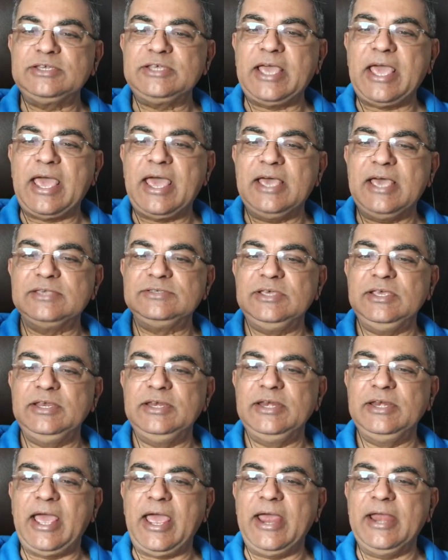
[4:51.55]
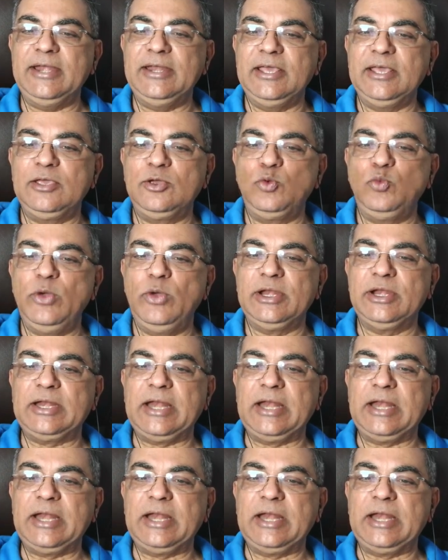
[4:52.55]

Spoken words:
as inadequate